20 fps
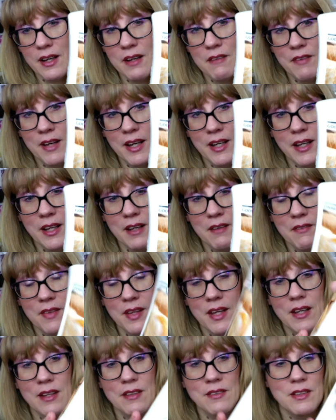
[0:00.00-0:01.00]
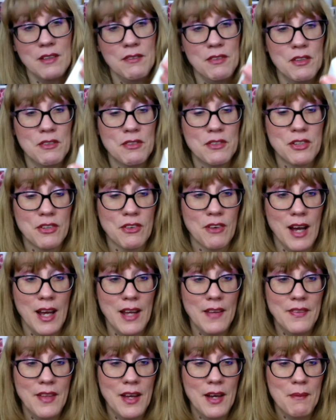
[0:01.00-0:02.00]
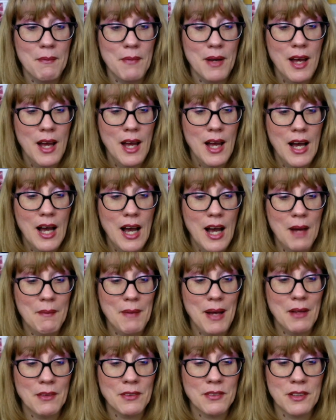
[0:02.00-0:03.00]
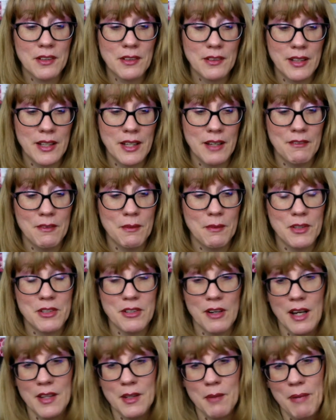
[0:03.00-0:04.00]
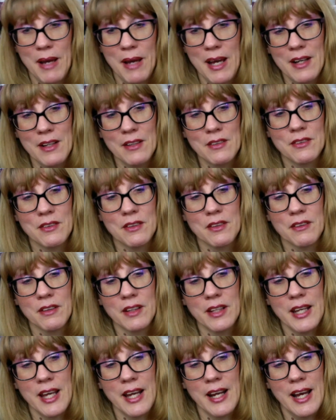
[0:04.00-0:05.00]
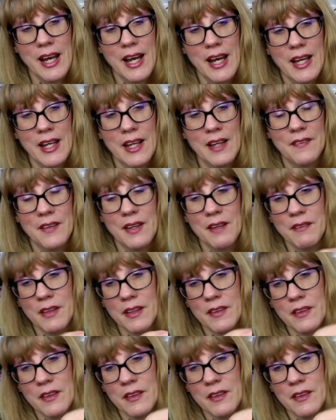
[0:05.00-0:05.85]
of any of these, if you've tried them. I'll certainly give them a try. The bottles look really kind of high-end. They have, like, the